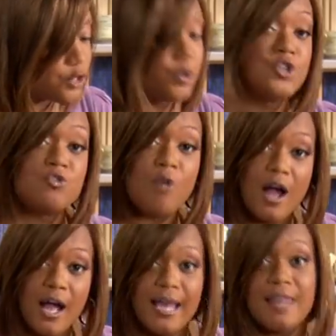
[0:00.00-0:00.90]
do a
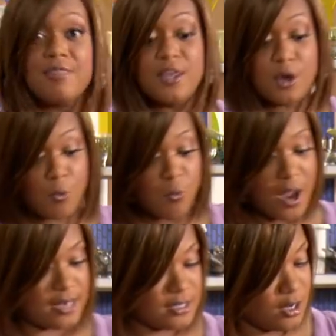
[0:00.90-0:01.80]
dry and then a
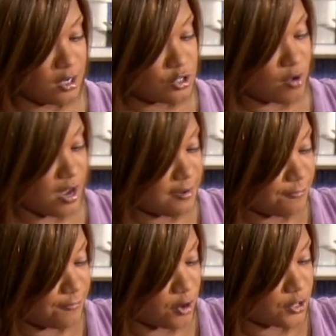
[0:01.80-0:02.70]
wet. Dry
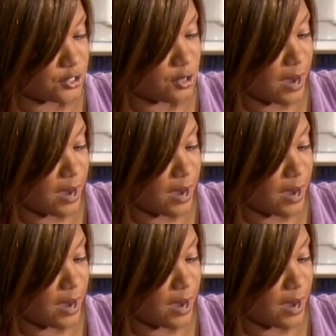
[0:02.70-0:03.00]
first, so